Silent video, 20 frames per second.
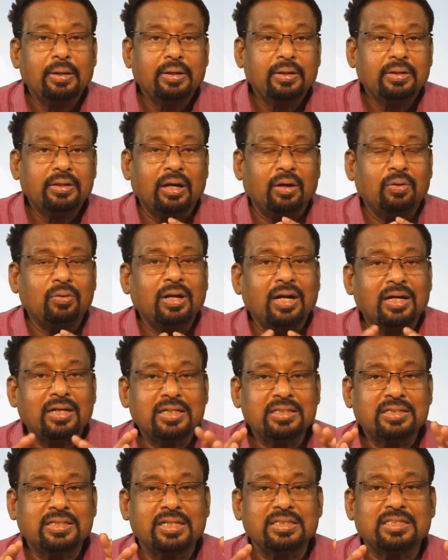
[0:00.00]
Now, let
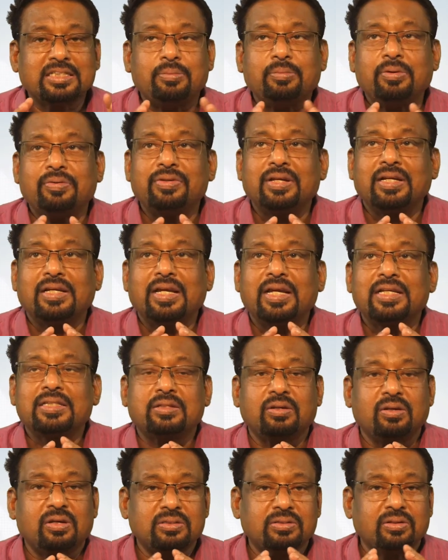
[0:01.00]
us take some of the case
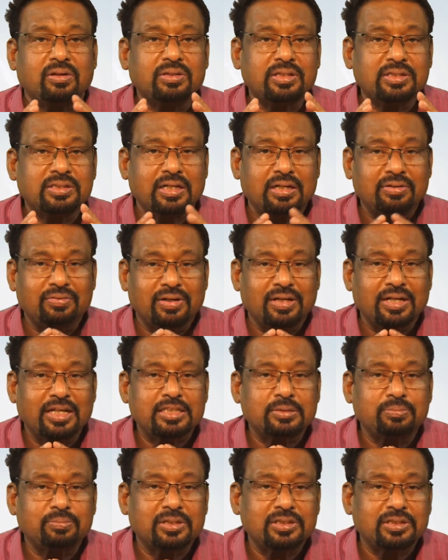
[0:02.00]
laws on these
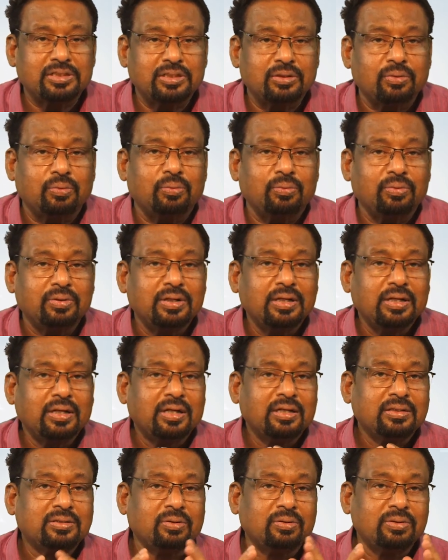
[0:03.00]
advertisements,
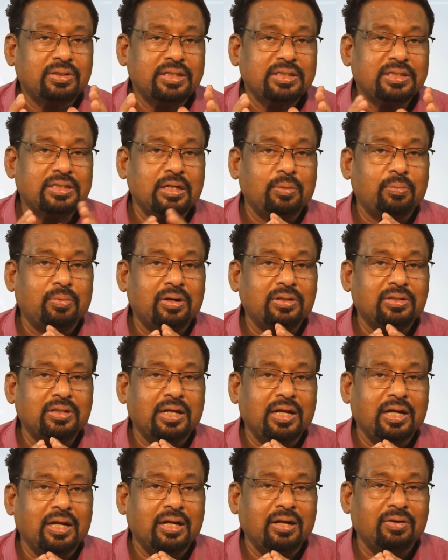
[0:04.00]
So, this is about
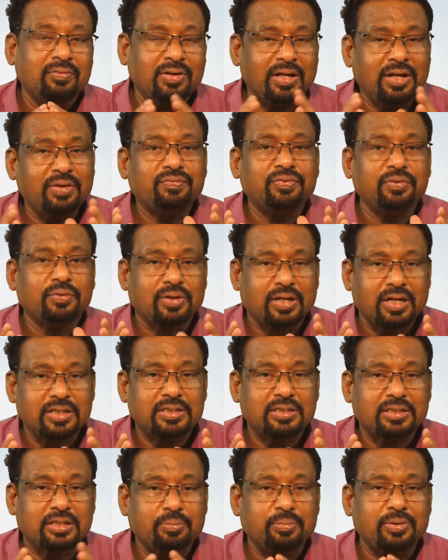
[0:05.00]
the very few
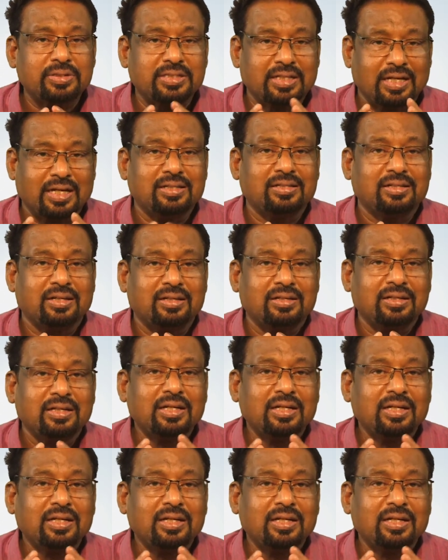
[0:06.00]
cases have been selected.